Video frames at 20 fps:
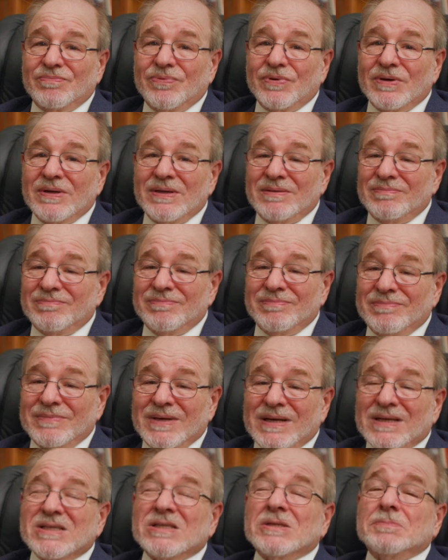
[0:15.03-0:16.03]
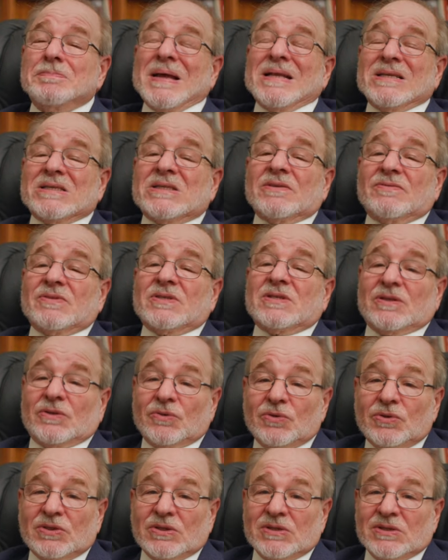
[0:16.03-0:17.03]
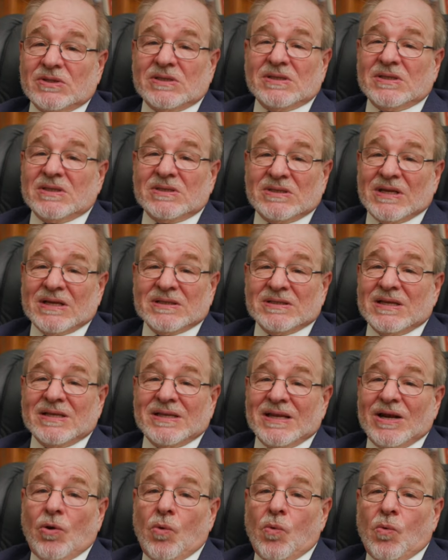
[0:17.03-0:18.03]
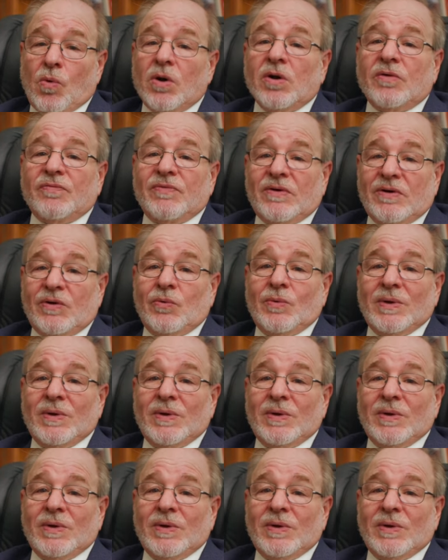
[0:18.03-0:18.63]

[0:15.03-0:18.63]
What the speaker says: pretty expensive solutions in the sense that they don't work very